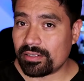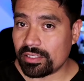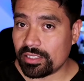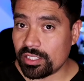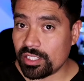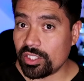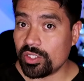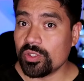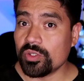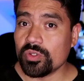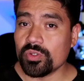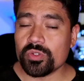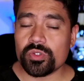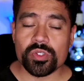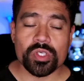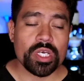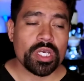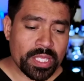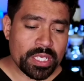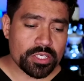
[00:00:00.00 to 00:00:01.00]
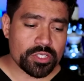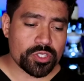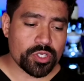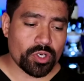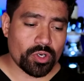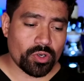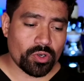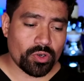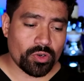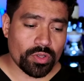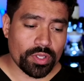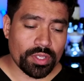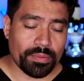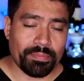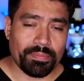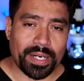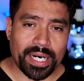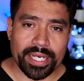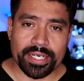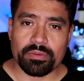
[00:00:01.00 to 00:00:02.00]
news, so the
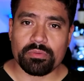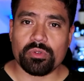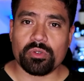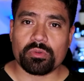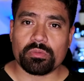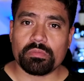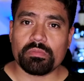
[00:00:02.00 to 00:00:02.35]
body will